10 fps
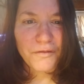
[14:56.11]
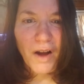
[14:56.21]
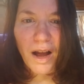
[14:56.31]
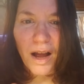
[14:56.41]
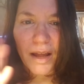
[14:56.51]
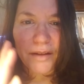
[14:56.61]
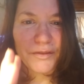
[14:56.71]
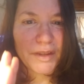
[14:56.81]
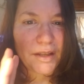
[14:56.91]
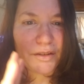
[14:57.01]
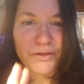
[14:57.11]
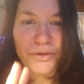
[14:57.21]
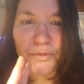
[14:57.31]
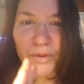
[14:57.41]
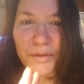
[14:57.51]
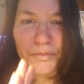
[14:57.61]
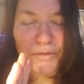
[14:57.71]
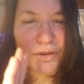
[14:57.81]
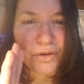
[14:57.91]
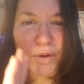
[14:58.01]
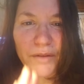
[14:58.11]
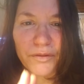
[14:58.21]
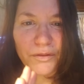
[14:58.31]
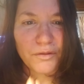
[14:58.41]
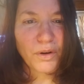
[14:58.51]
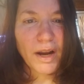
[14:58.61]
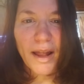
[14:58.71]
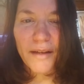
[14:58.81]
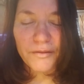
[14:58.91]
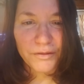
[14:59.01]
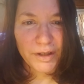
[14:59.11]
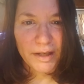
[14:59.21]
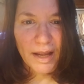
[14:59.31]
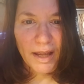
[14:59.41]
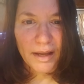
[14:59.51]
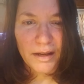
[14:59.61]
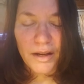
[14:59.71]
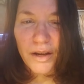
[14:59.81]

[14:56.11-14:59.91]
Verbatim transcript: five things you want you're grateful for every day.